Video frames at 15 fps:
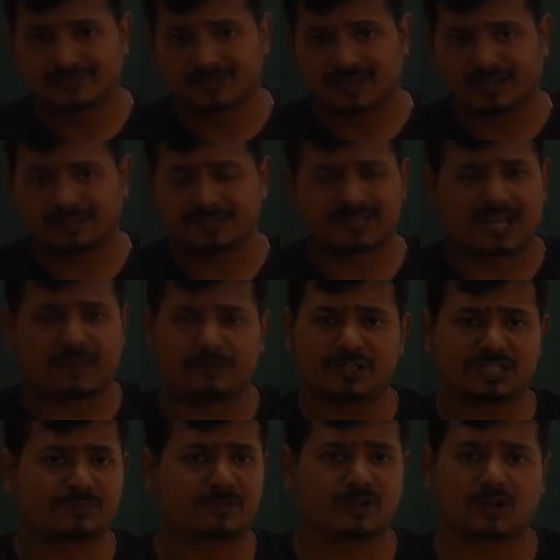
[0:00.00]
Yeah, this
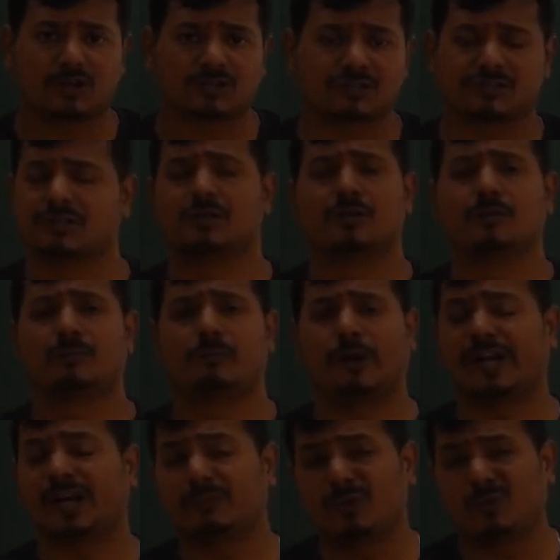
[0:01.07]
happens because
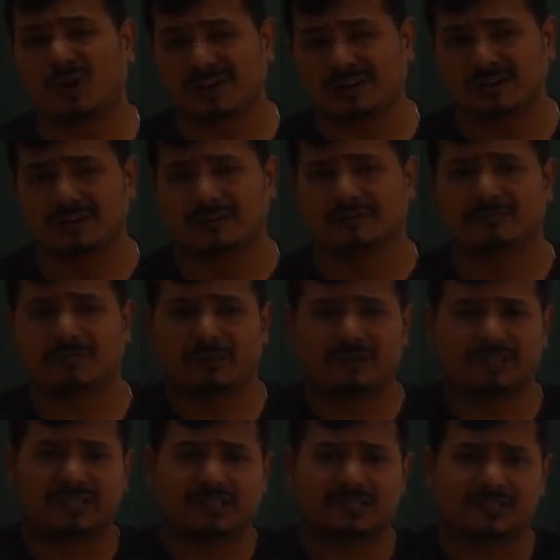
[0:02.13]
point number one,
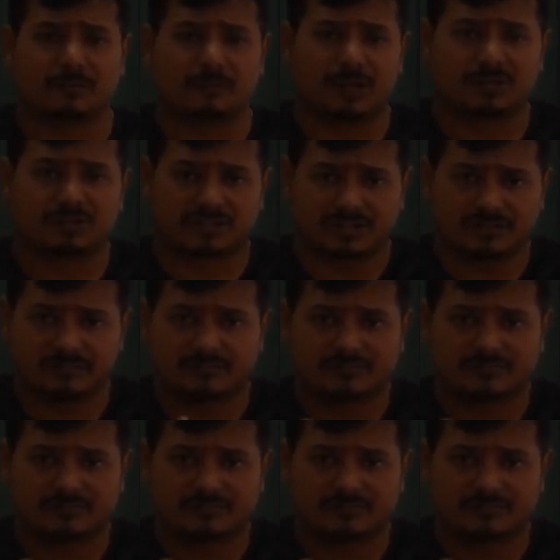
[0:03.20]
maybe there is repulsion